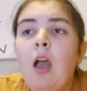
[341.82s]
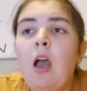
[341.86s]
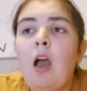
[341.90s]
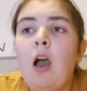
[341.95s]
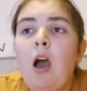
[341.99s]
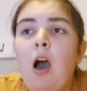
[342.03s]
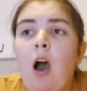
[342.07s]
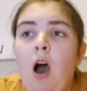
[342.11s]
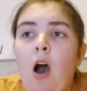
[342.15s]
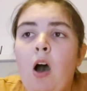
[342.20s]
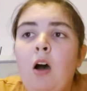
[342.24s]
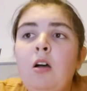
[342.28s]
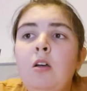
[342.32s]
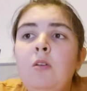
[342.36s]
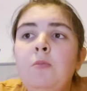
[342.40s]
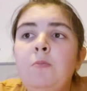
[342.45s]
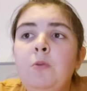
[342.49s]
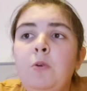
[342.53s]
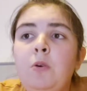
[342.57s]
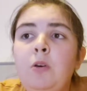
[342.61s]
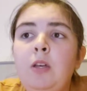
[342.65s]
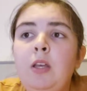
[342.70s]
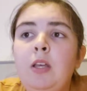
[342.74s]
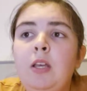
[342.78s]
All
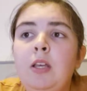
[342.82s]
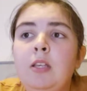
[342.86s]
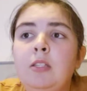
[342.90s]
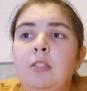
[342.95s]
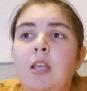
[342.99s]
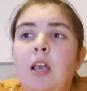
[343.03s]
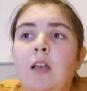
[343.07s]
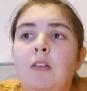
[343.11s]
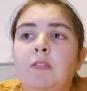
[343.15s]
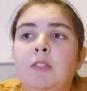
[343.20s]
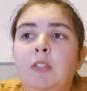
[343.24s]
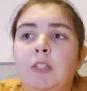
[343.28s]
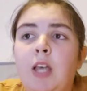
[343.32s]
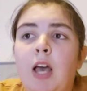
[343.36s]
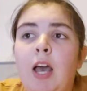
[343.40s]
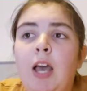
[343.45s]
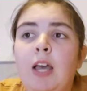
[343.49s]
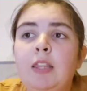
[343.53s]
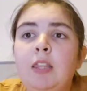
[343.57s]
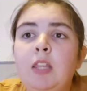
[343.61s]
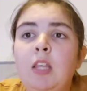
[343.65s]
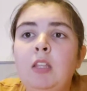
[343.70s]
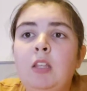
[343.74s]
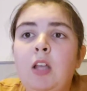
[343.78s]
employees have
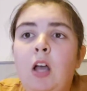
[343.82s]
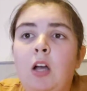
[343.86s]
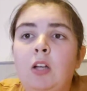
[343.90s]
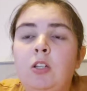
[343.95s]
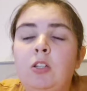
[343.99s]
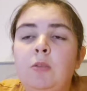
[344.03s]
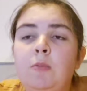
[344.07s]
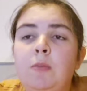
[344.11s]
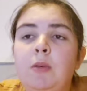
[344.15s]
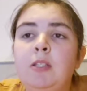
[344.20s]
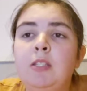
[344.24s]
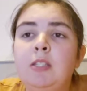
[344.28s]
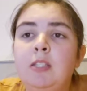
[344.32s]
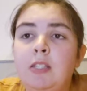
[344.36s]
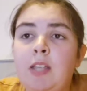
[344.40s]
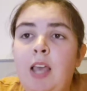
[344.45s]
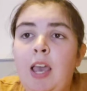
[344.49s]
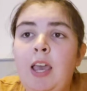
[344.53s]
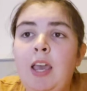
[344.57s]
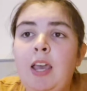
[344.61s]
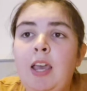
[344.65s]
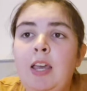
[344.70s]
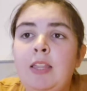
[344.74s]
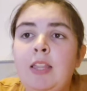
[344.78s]
signed the document
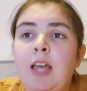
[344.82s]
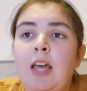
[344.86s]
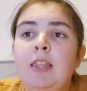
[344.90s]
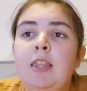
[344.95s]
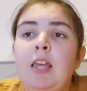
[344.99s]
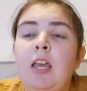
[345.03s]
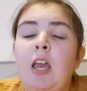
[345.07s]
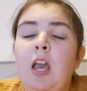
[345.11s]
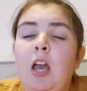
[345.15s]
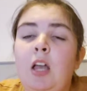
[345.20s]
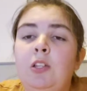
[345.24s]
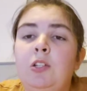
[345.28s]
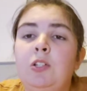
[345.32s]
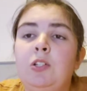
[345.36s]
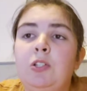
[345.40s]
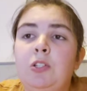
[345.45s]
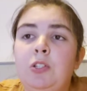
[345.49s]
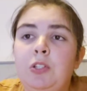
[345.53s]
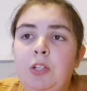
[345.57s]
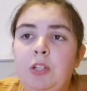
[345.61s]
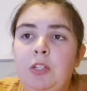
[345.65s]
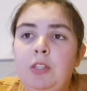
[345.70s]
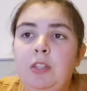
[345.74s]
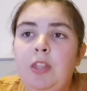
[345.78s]
saying that they
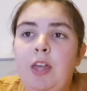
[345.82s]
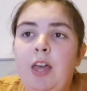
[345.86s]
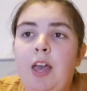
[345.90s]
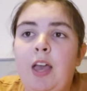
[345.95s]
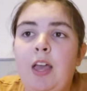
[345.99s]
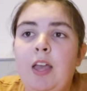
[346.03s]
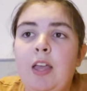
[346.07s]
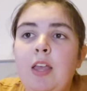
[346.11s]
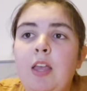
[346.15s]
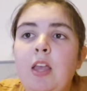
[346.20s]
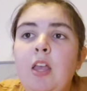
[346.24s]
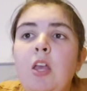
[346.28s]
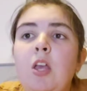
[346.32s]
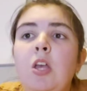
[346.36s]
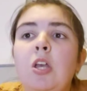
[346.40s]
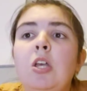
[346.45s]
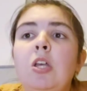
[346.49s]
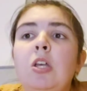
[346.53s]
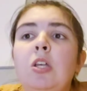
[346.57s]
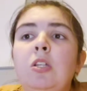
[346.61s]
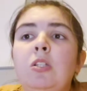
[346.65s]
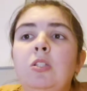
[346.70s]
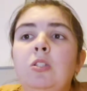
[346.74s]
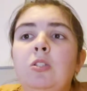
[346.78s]
understood that,
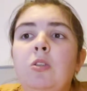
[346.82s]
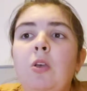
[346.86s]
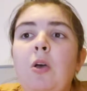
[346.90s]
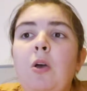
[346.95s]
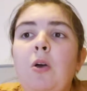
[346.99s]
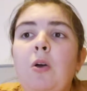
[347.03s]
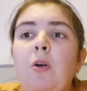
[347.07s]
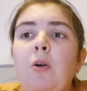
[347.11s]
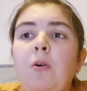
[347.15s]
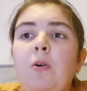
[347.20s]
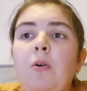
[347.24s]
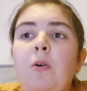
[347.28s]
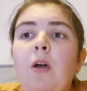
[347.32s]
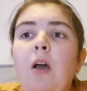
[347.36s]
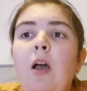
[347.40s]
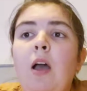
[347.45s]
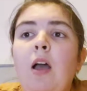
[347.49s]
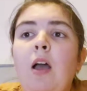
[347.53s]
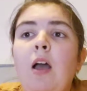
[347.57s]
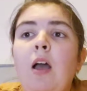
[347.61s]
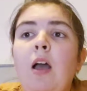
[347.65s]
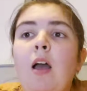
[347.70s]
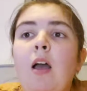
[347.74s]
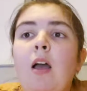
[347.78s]
so
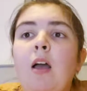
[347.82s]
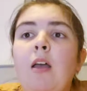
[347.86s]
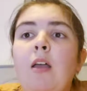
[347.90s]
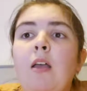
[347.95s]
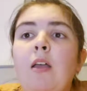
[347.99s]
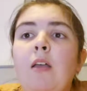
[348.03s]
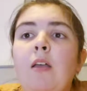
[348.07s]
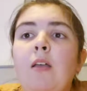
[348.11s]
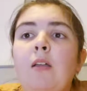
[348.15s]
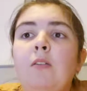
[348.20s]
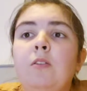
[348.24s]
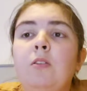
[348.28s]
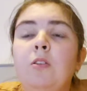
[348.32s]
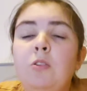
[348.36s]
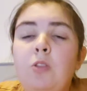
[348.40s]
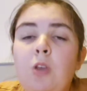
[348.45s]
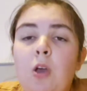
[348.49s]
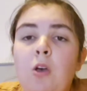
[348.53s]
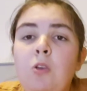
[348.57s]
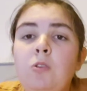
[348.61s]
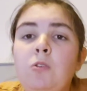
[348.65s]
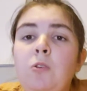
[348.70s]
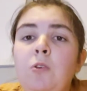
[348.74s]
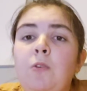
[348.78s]
to
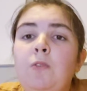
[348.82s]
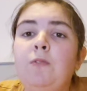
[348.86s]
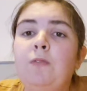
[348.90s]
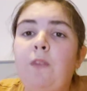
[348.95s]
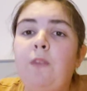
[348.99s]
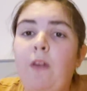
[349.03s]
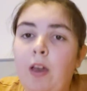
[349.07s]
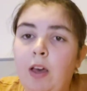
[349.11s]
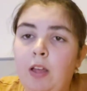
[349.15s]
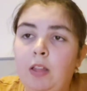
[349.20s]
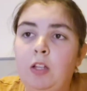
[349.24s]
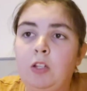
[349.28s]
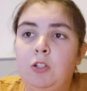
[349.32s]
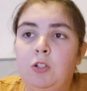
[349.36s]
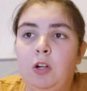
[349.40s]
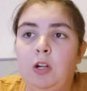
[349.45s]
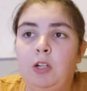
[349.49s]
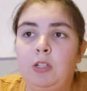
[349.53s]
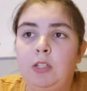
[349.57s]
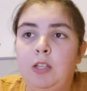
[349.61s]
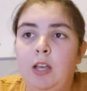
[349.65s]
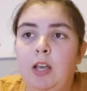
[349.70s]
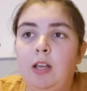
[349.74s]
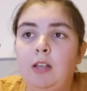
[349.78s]
those who fail the
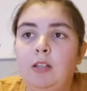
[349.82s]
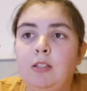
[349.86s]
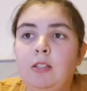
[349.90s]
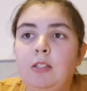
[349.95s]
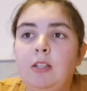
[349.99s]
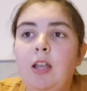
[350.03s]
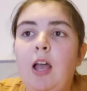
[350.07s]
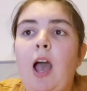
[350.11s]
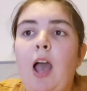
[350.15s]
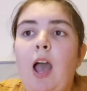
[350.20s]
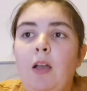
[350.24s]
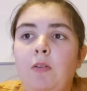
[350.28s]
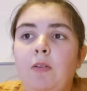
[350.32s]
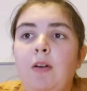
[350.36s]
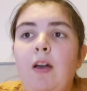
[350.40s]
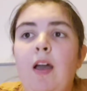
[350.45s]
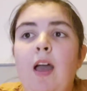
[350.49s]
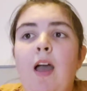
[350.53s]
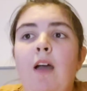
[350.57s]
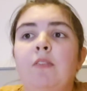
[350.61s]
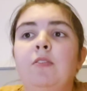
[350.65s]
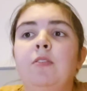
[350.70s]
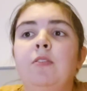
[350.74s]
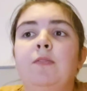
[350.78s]
drug test, I will
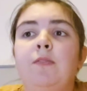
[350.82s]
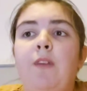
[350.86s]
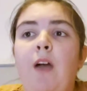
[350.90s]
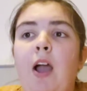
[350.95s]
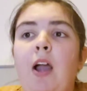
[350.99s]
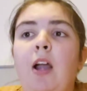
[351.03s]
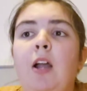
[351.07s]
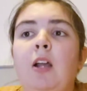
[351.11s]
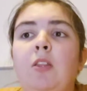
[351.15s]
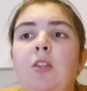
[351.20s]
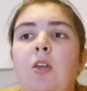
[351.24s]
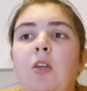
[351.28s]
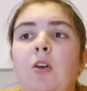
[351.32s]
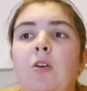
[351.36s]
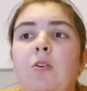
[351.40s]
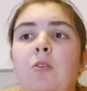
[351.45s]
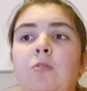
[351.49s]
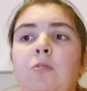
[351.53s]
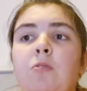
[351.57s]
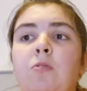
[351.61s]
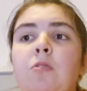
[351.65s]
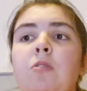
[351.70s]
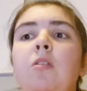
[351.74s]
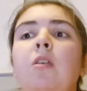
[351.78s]
have to fire
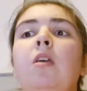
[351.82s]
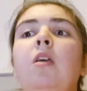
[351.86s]
those